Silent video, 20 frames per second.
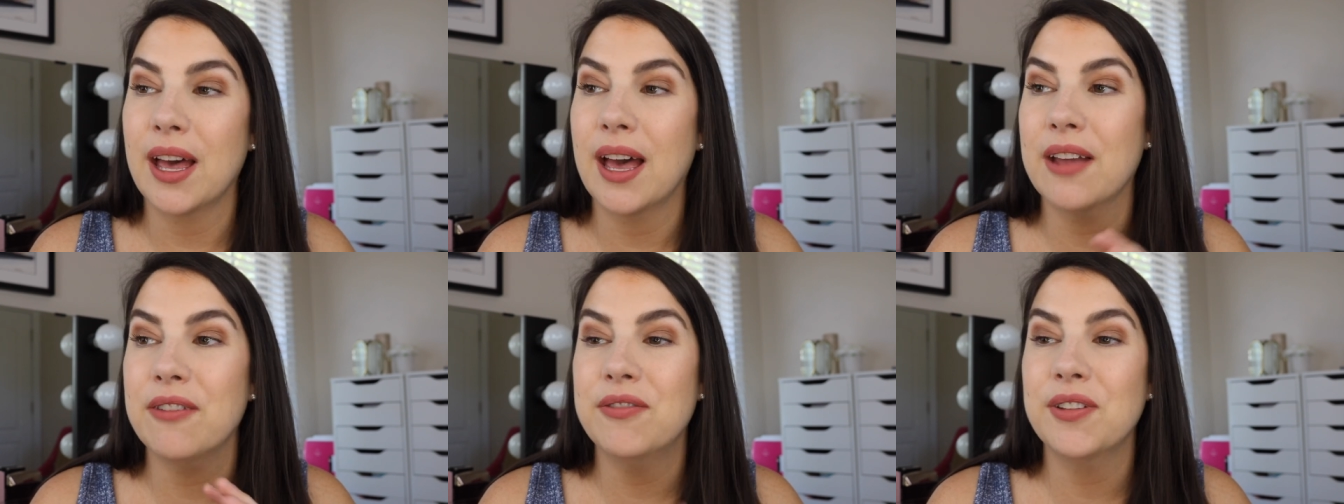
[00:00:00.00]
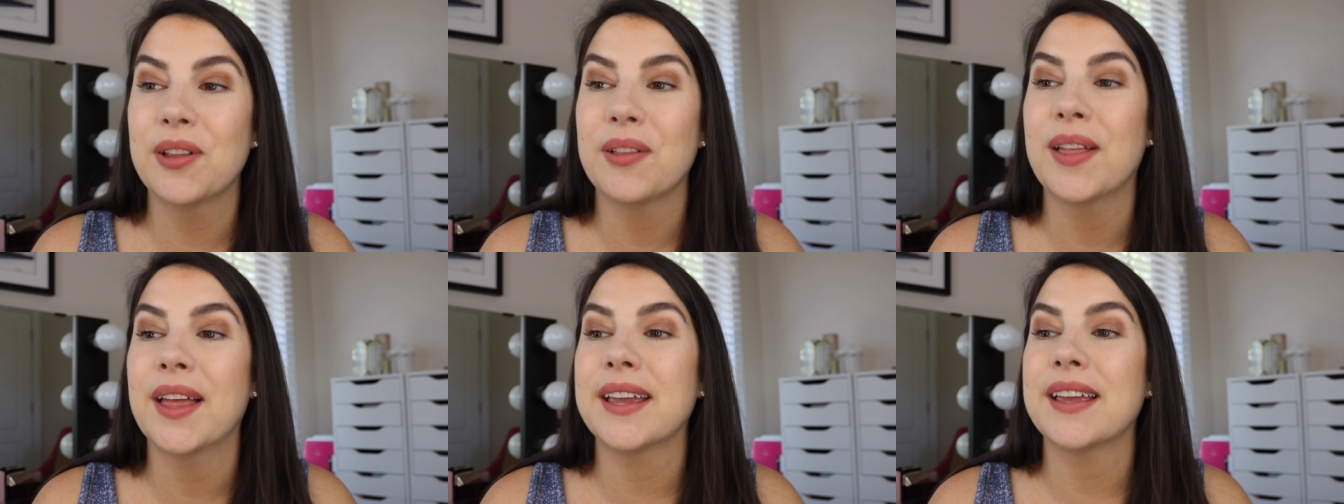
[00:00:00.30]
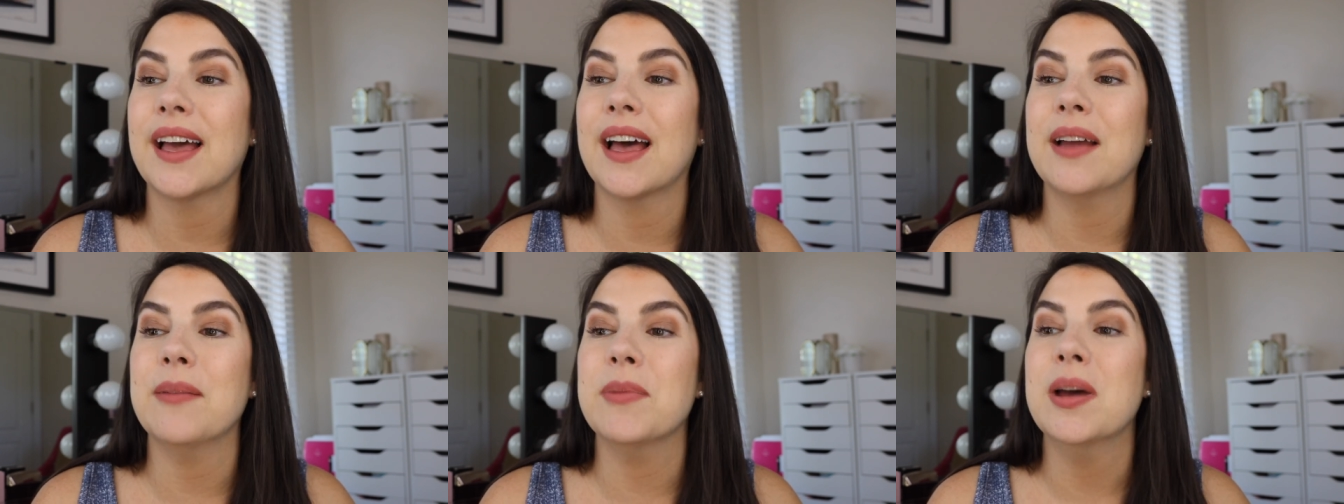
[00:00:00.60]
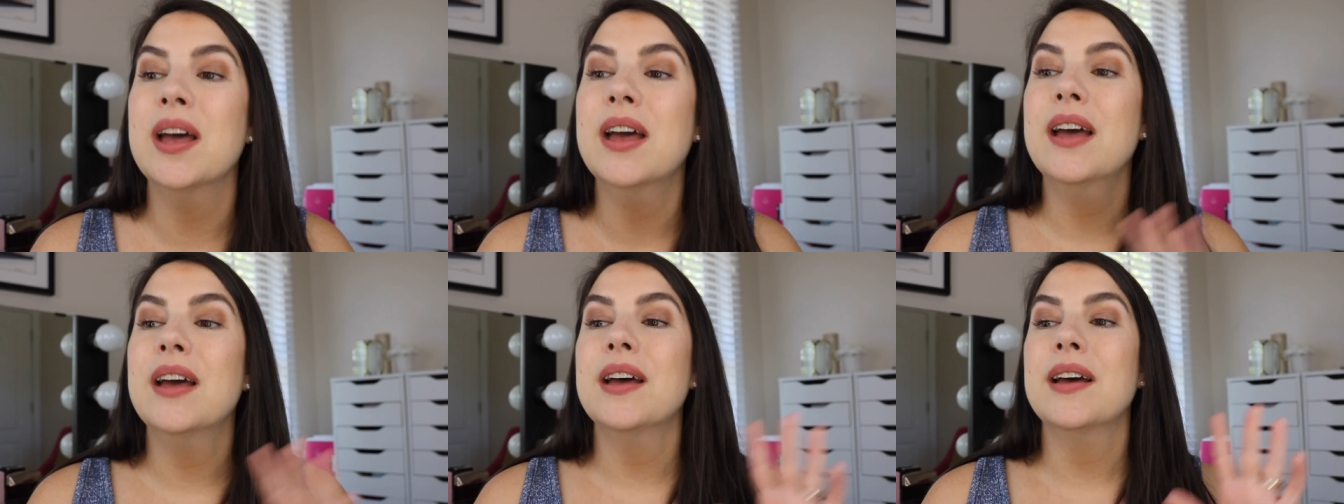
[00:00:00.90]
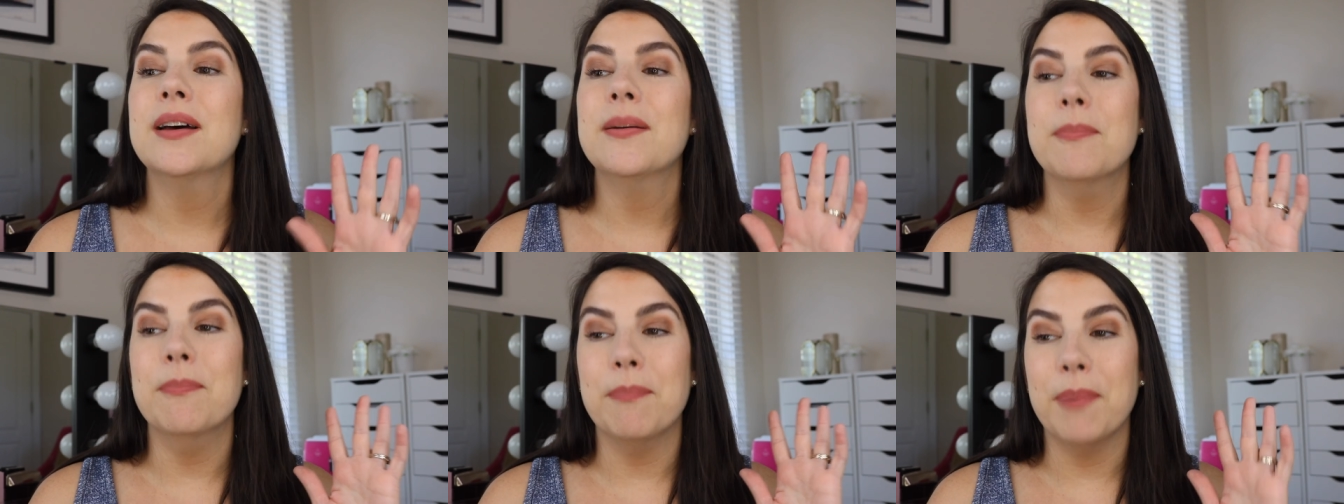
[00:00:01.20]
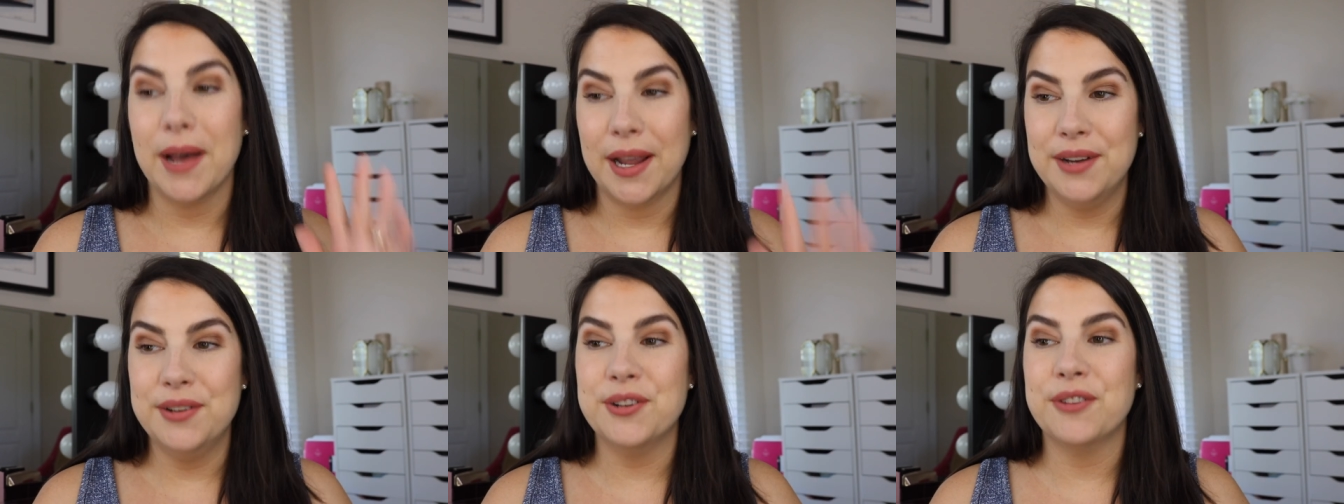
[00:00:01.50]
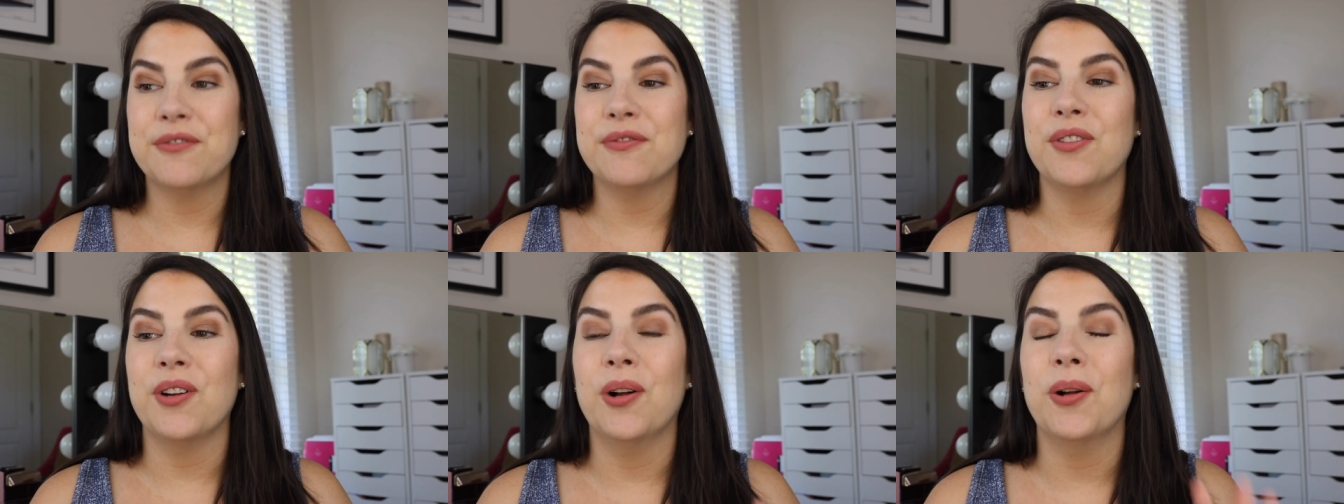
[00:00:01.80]
I feel like I'm, by
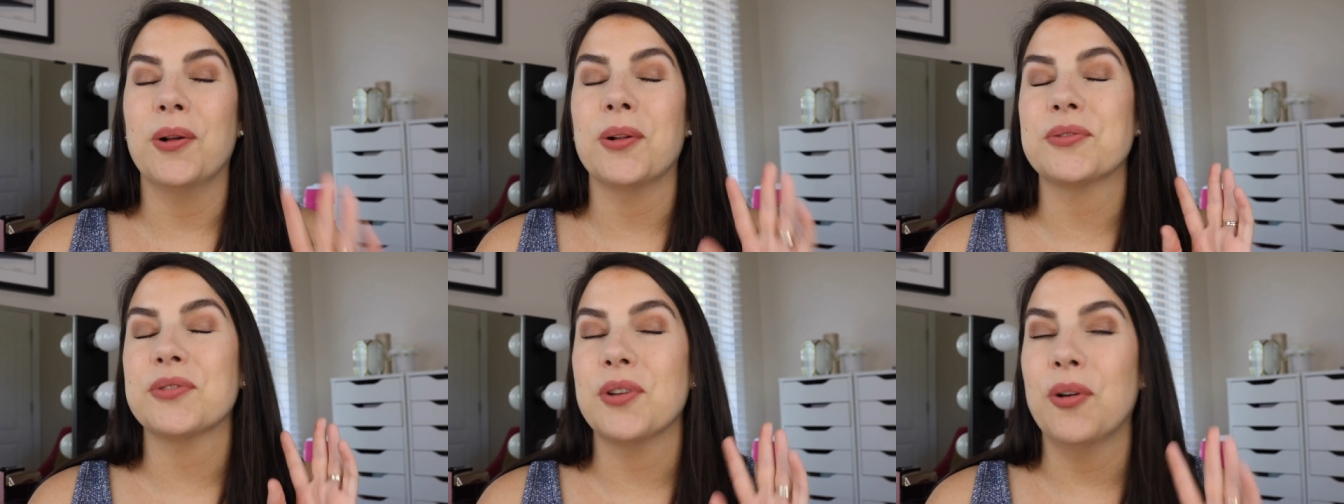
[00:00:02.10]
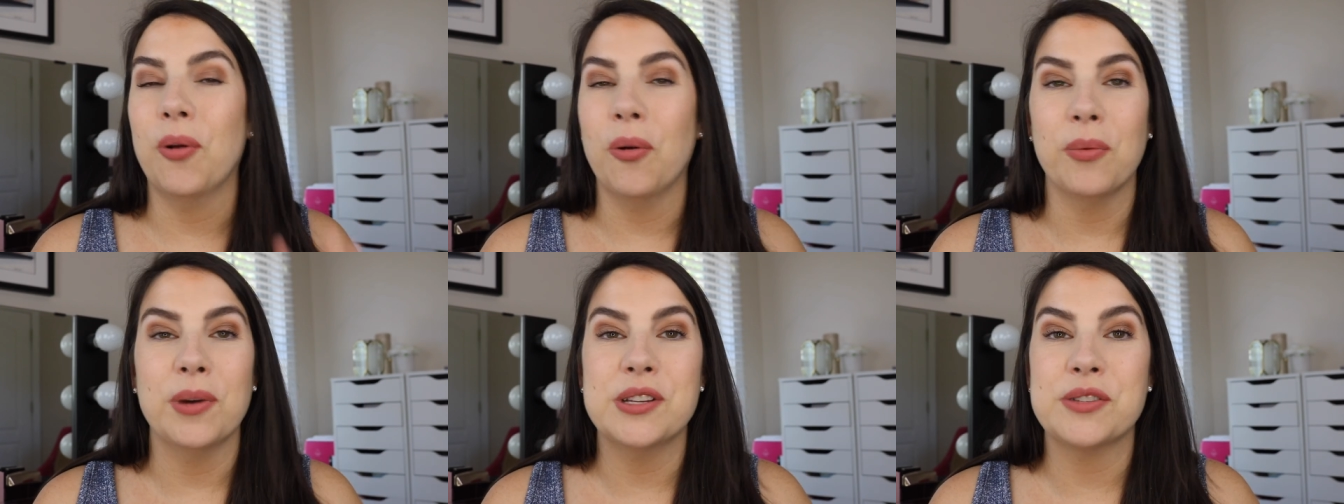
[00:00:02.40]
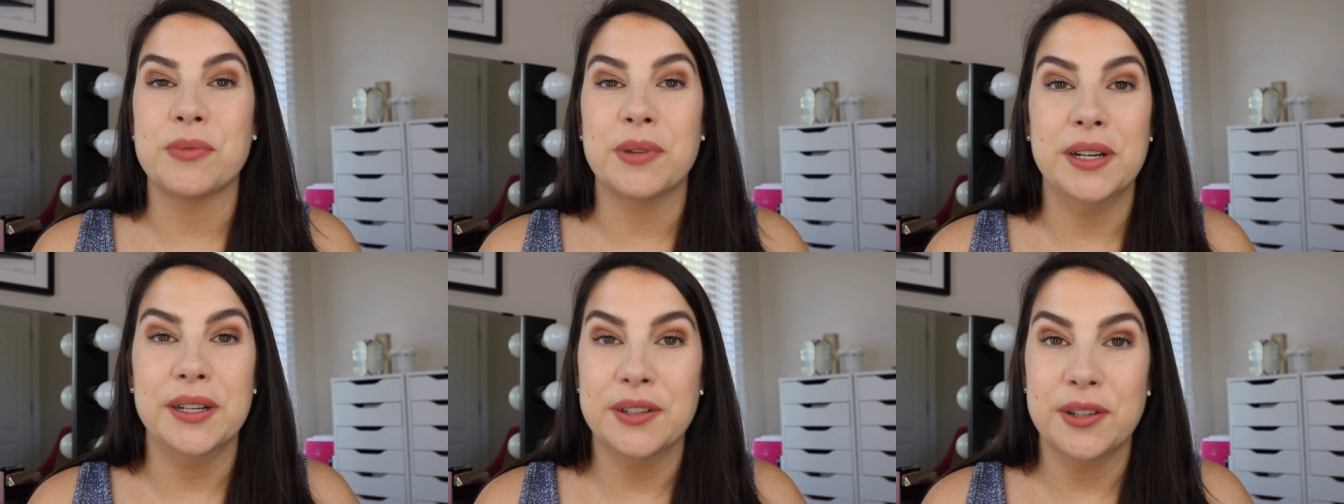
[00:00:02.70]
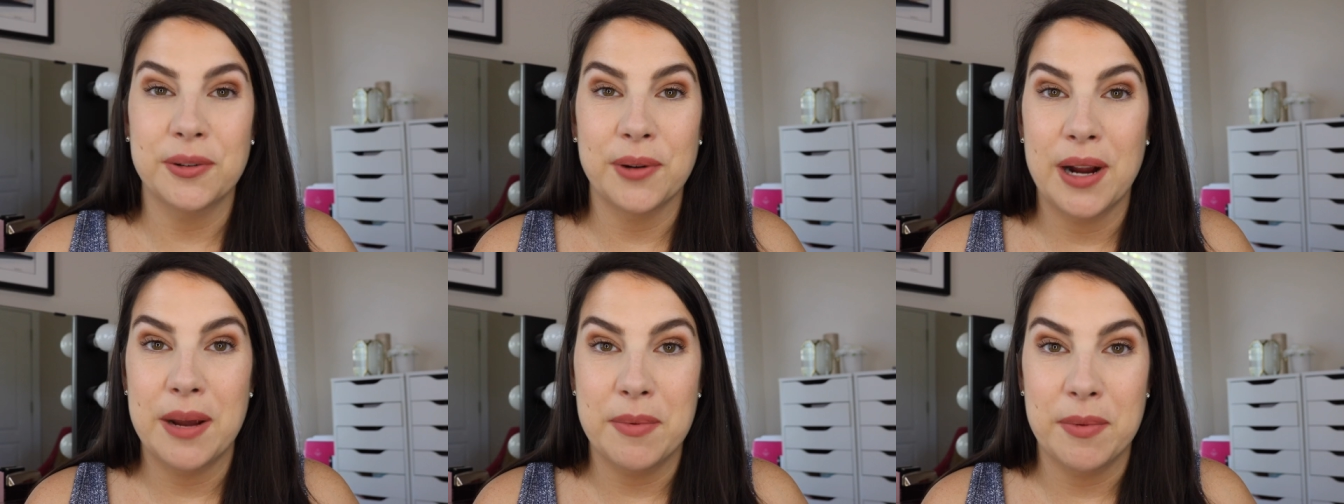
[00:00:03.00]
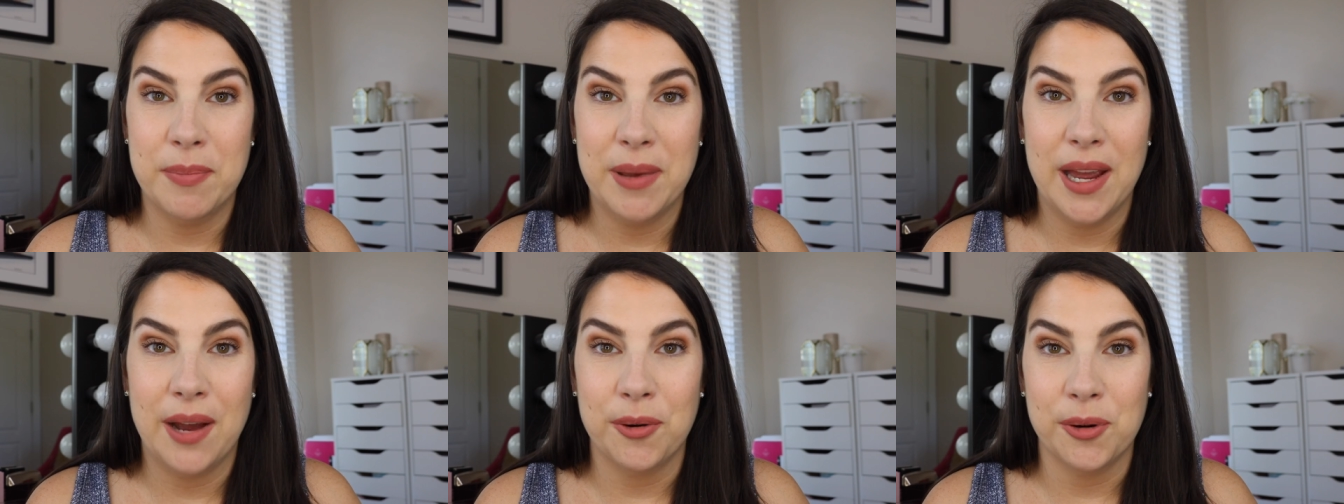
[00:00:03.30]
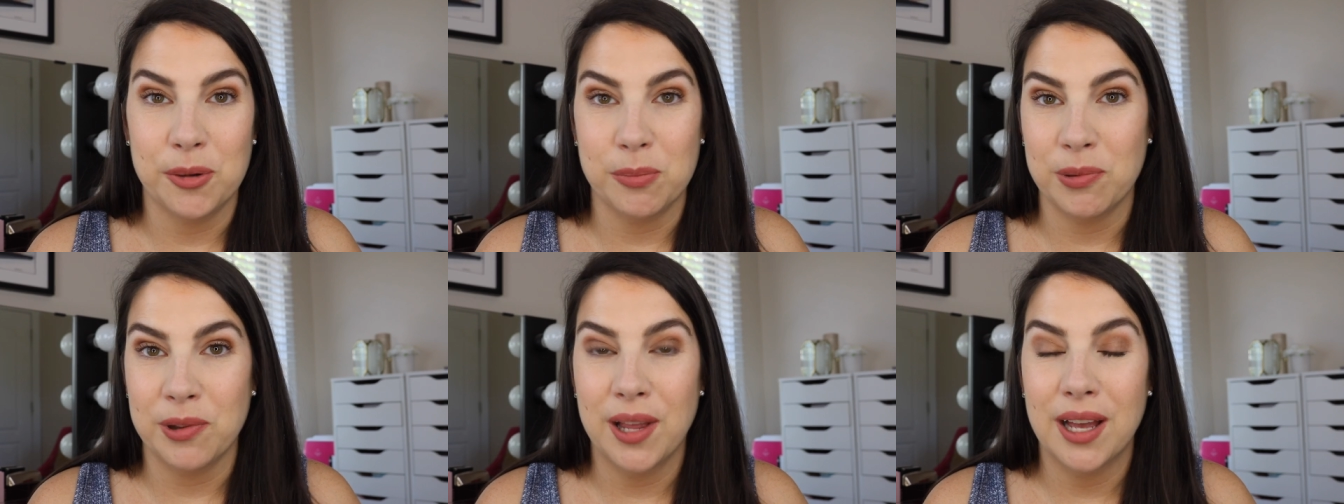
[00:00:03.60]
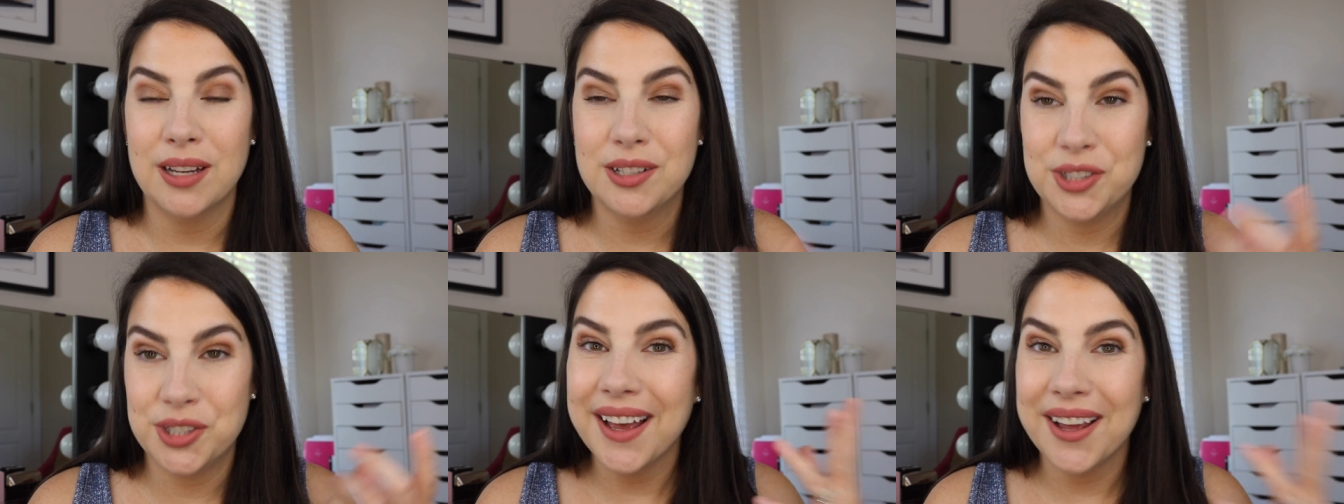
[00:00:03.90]
default, always wanting to grab a powder blush.